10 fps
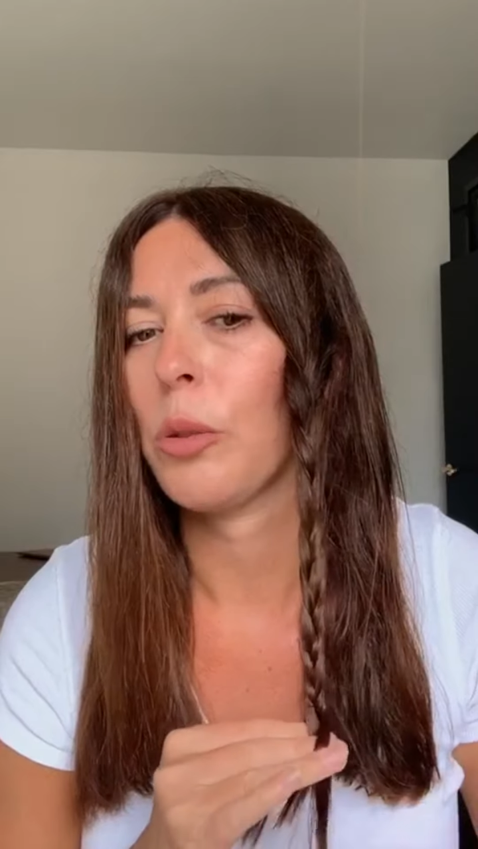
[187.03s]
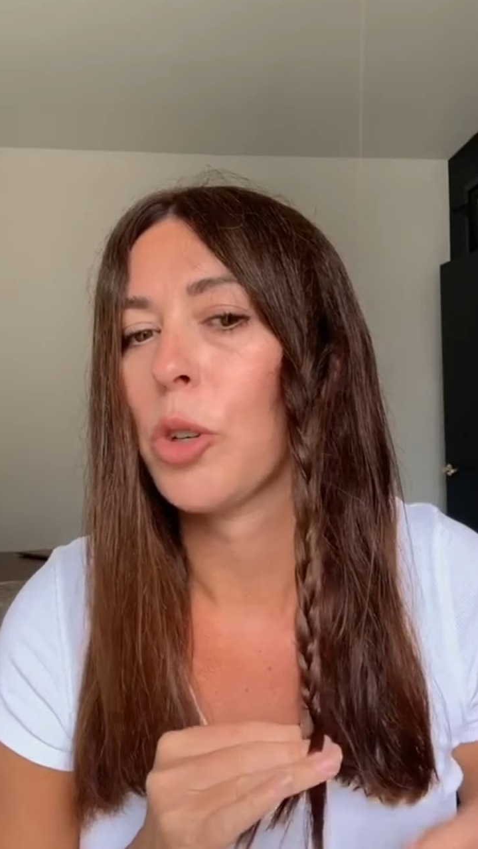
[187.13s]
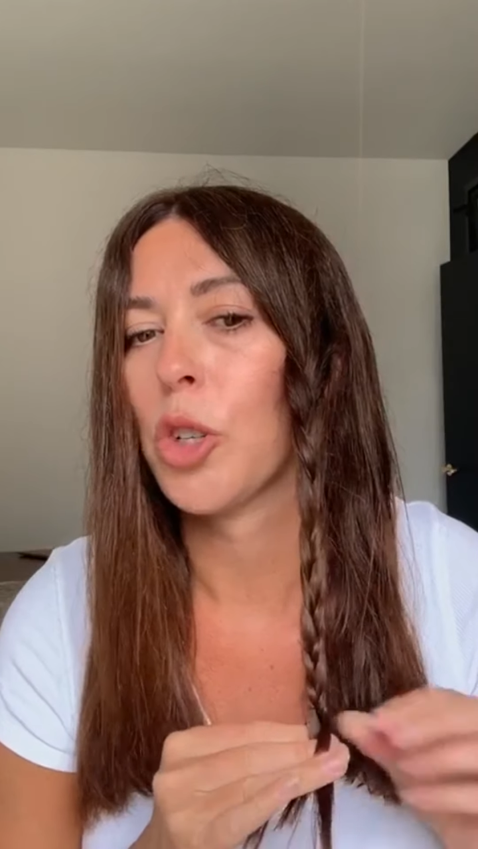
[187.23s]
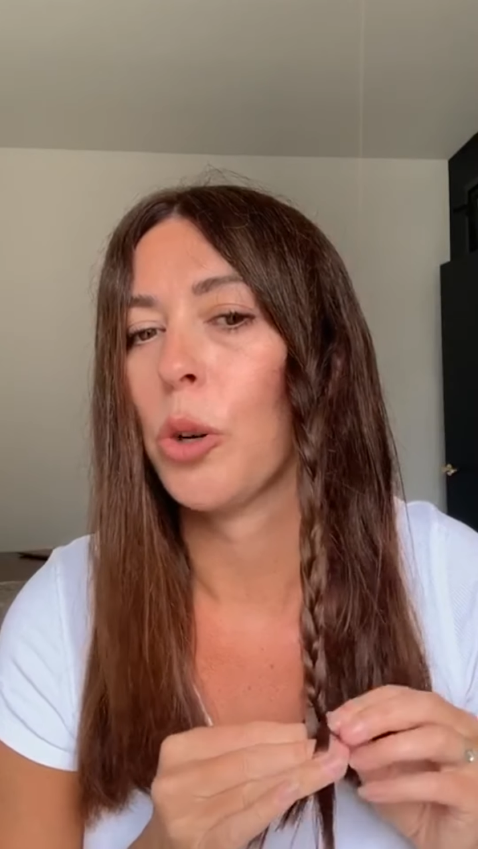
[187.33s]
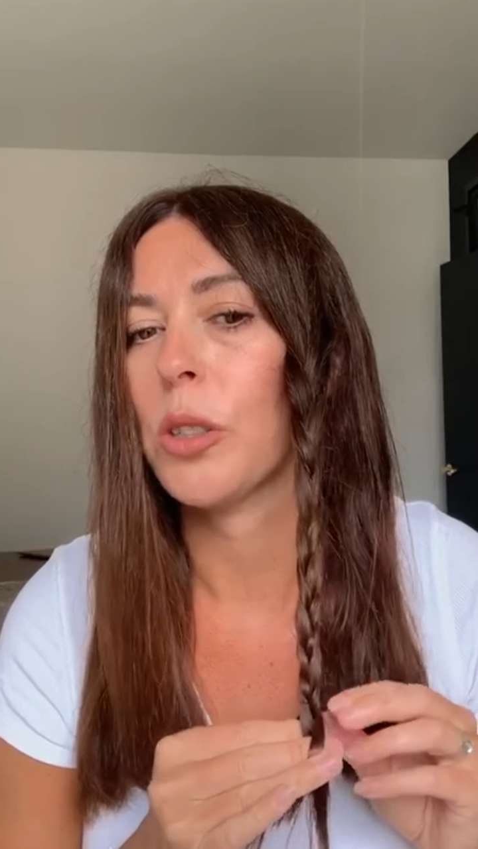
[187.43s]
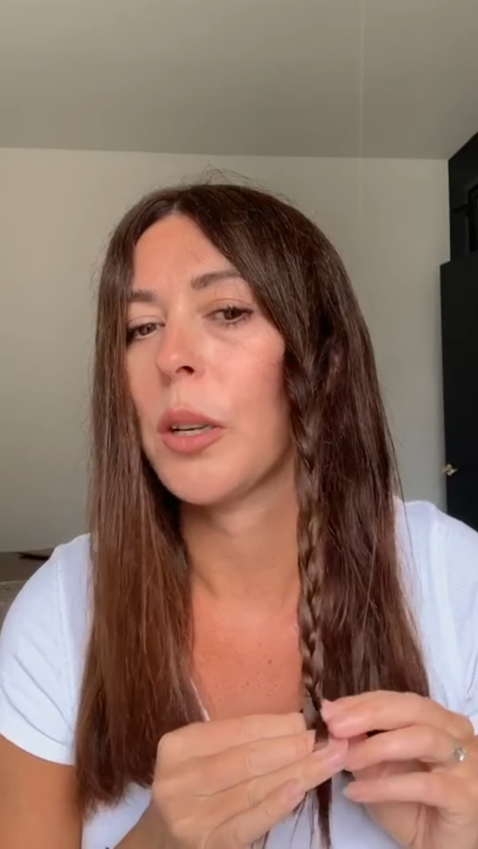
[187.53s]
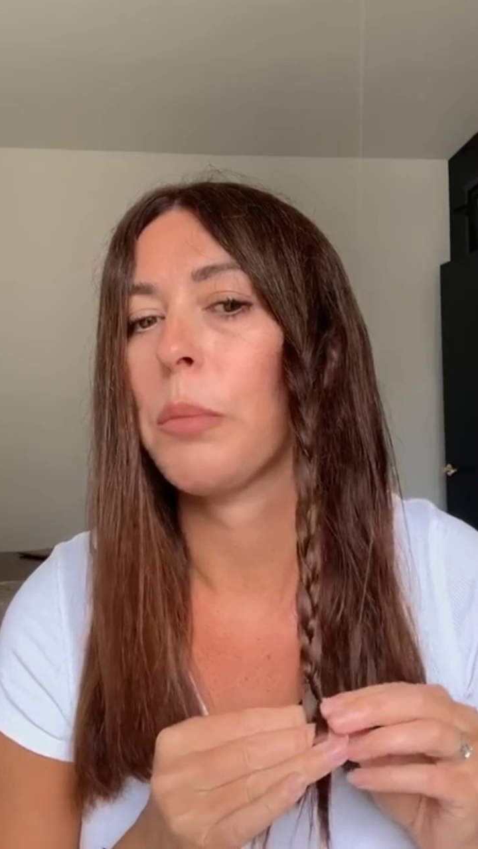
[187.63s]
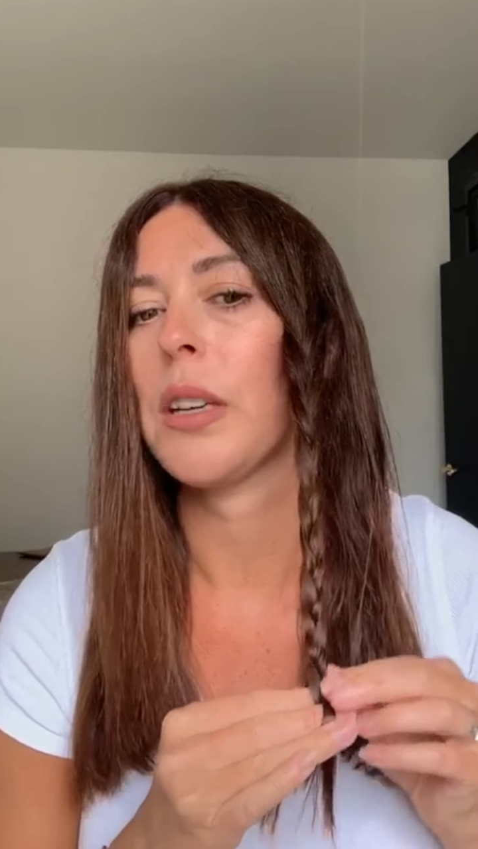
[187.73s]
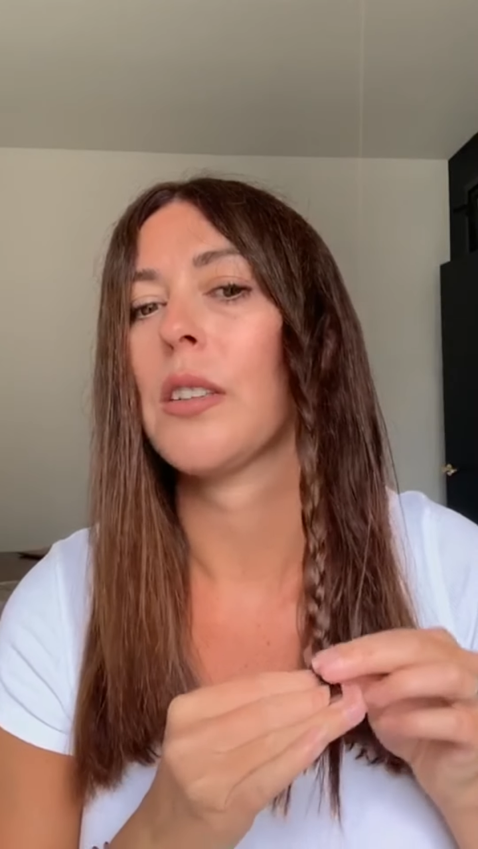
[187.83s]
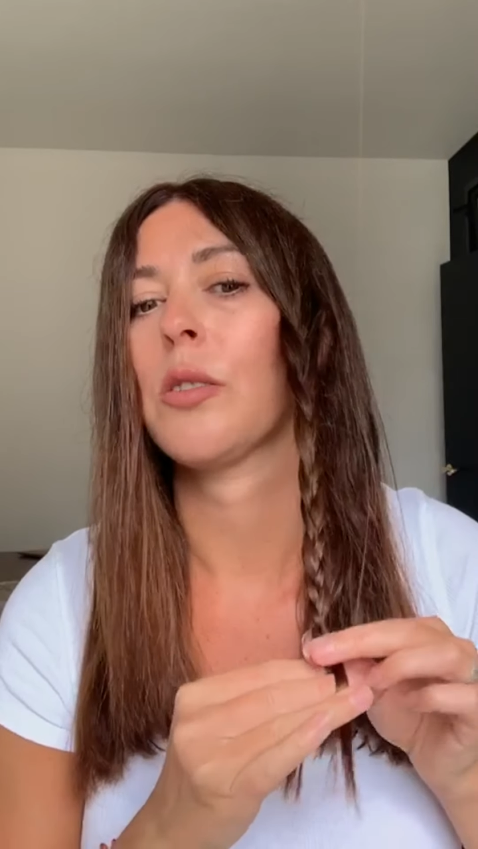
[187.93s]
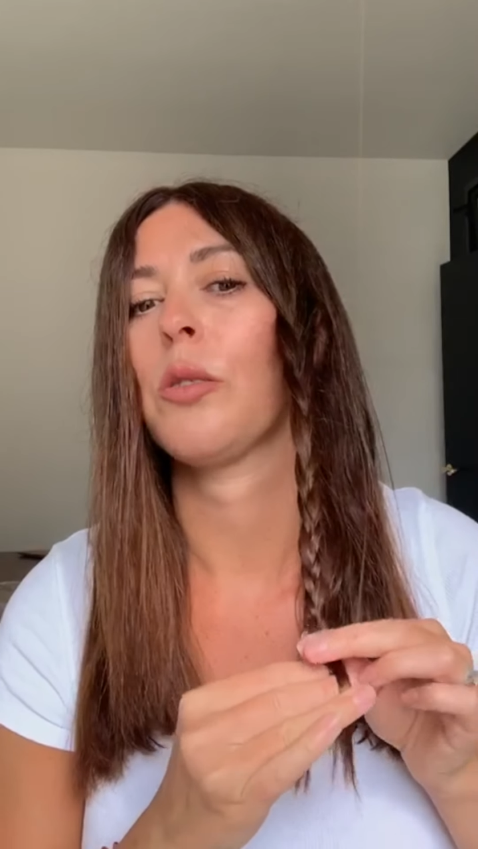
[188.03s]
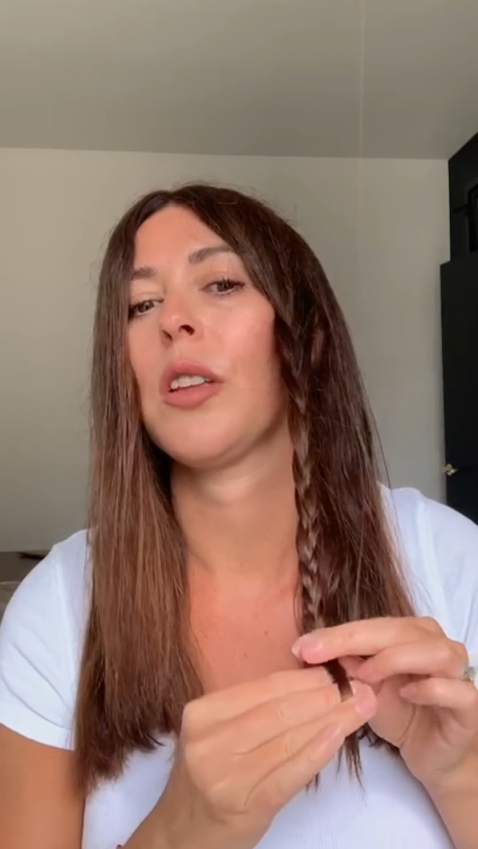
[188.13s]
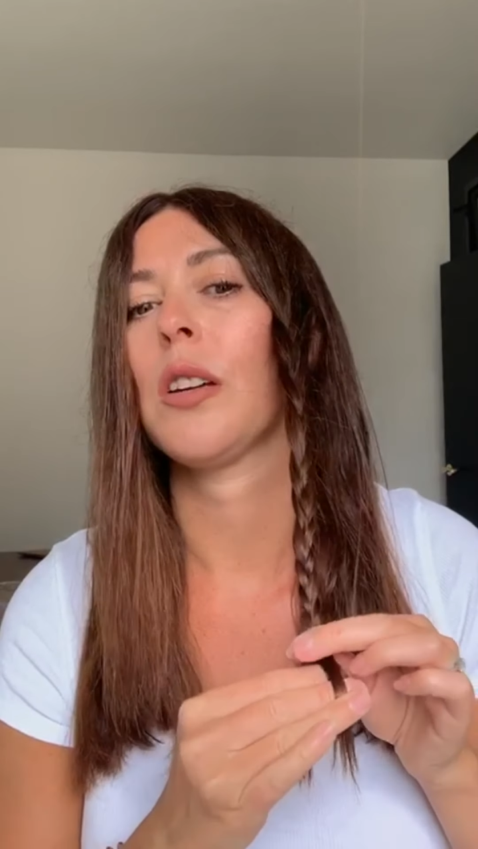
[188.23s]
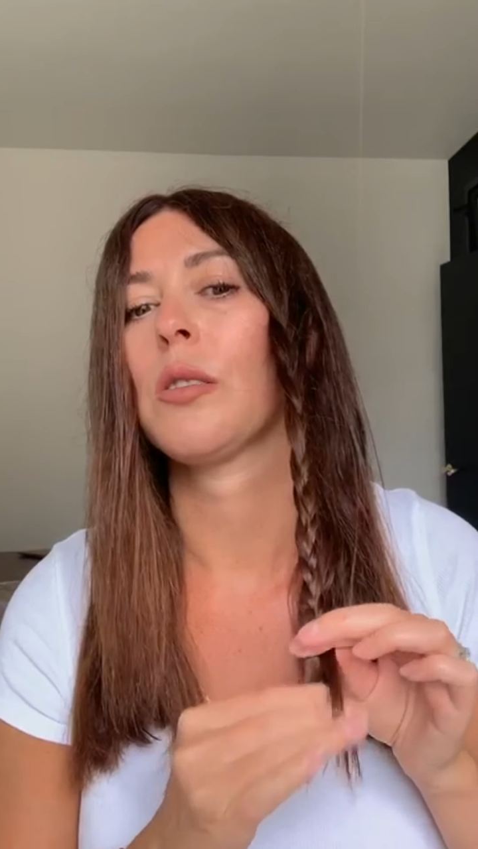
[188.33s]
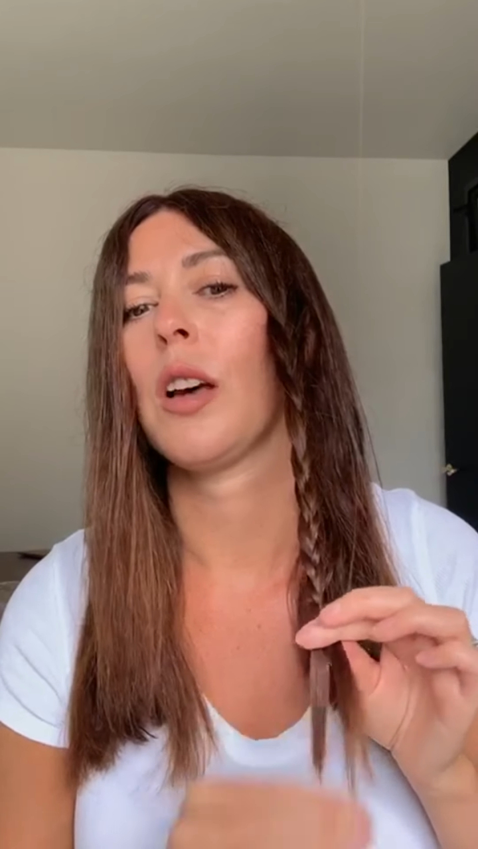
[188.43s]
little shorter piece through
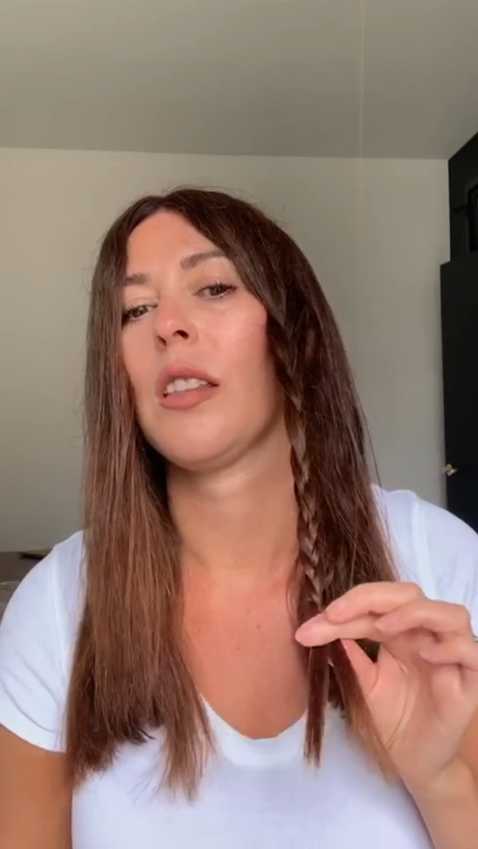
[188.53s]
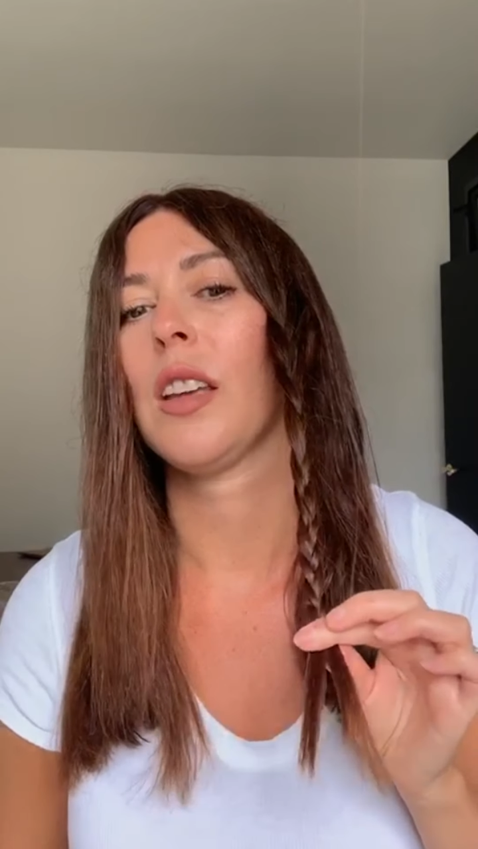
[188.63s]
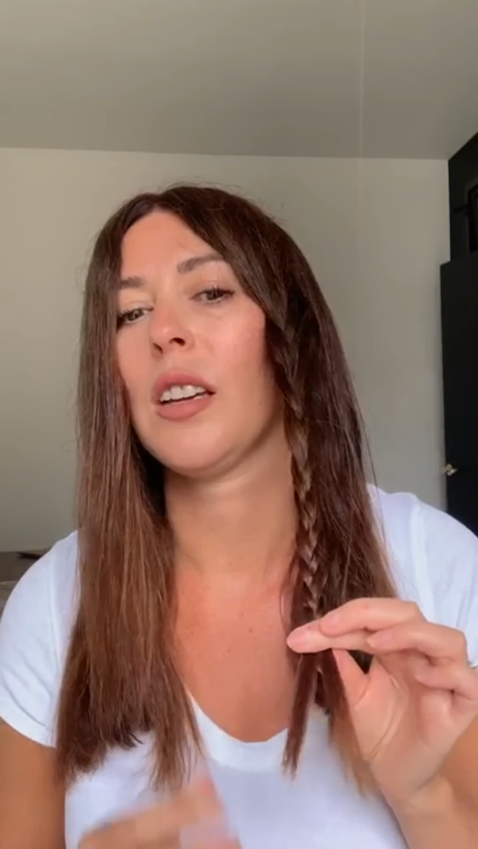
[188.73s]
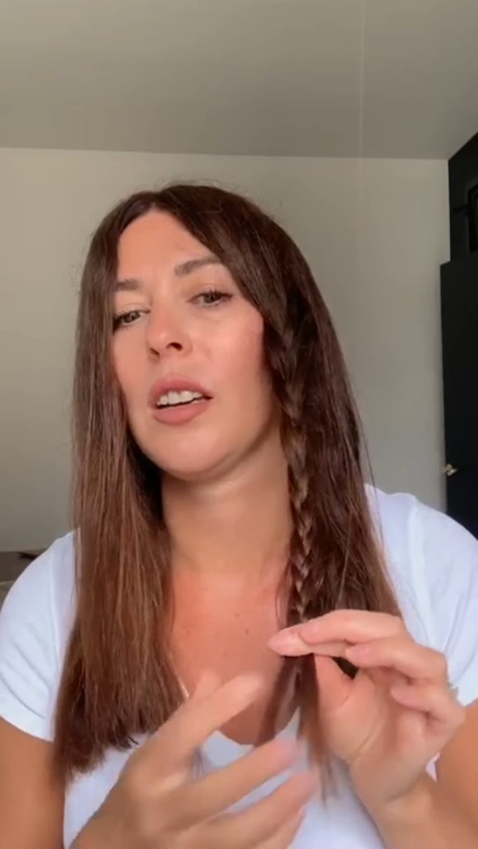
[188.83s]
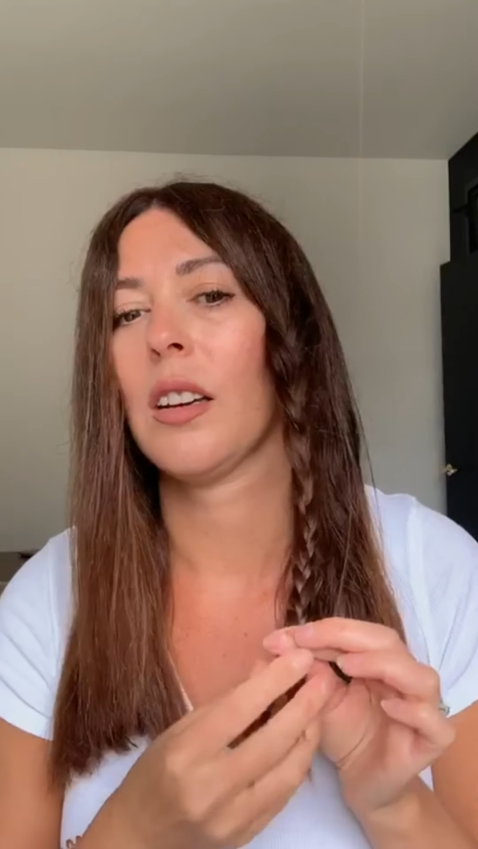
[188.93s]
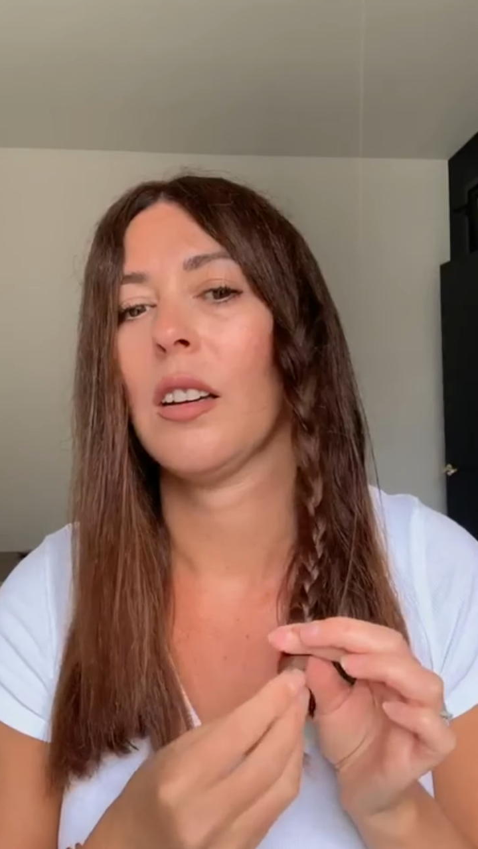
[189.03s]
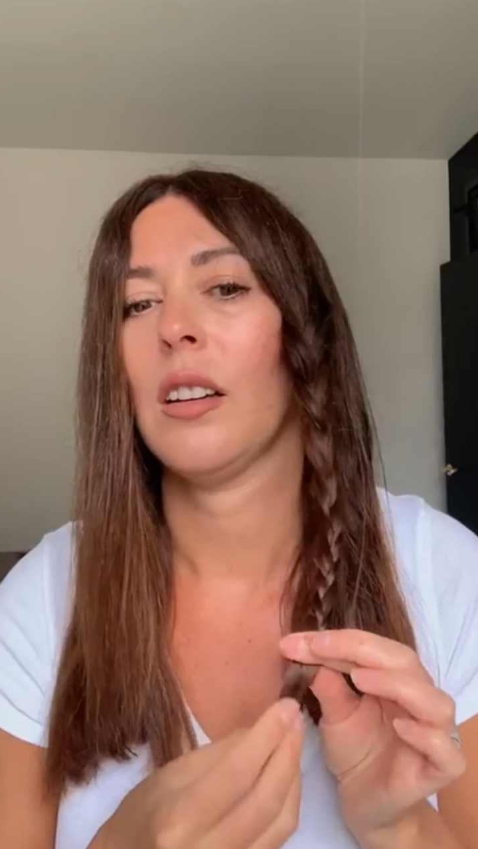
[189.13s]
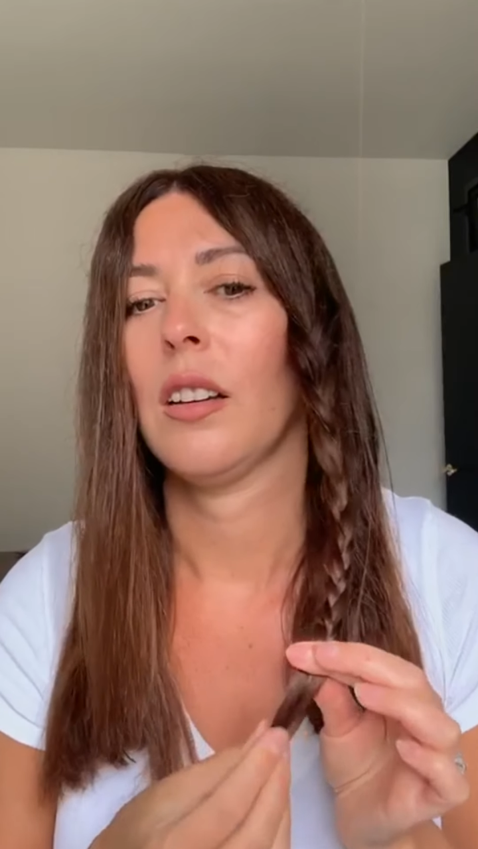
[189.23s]
there, so I think